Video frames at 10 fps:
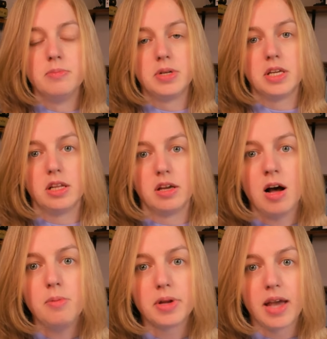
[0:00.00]
particularly
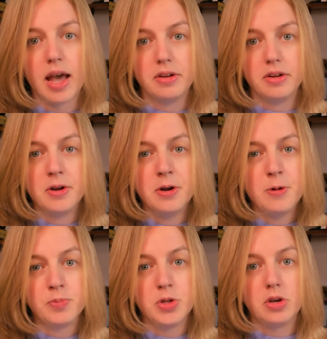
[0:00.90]
complicated.
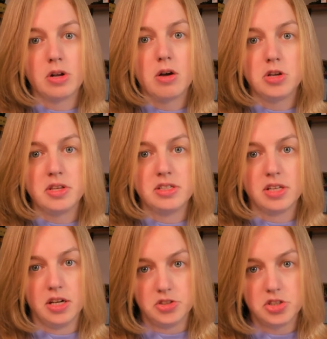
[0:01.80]
You could argue that it's
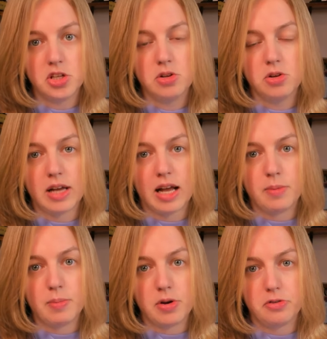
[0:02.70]
a logistical
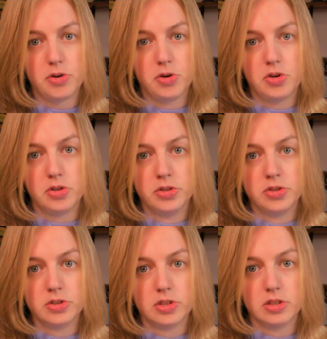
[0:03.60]
dilemma for
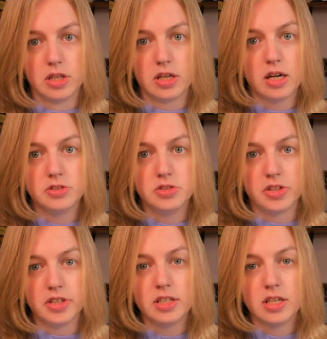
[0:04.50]
the
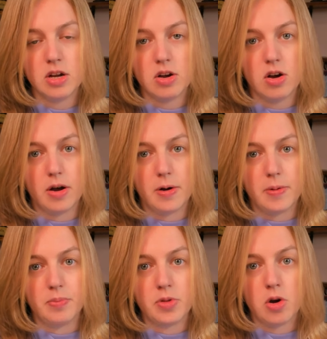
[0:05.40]
country
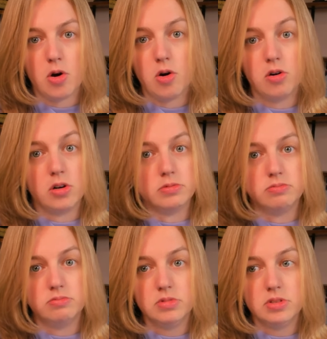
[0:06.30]
um, or
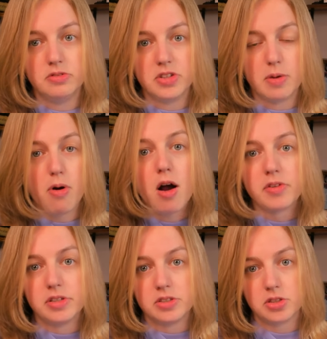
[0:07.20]
for the
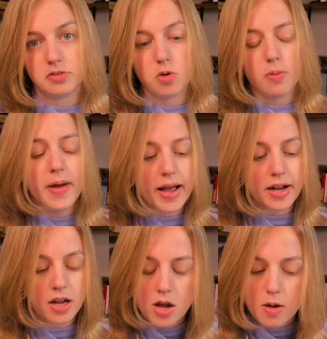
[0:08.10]
province of
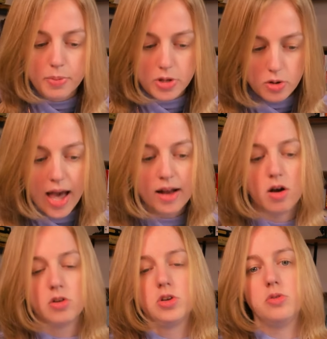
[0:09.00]
Quebec, but you can't
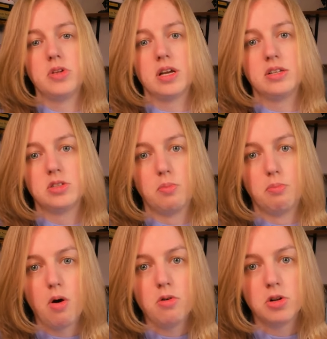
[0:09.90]
argue that it's a
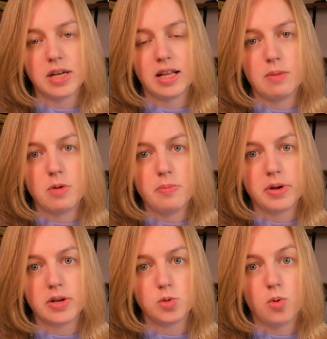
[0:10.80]
moral dilemma
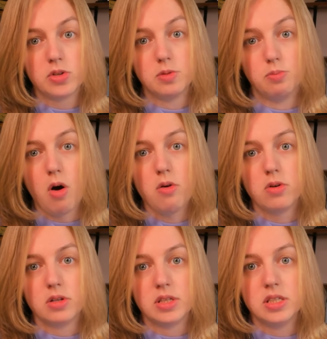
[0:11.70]
because what's
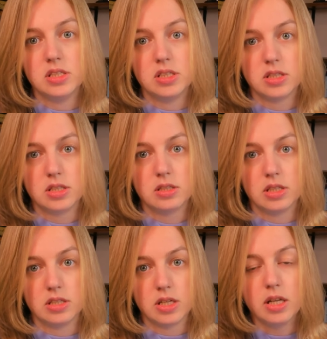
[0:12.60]
moral is
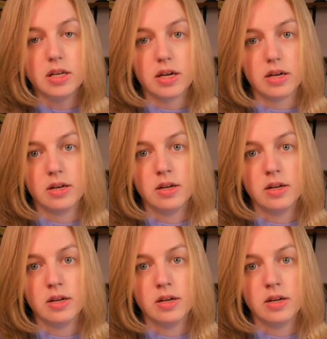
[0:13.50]
is clear,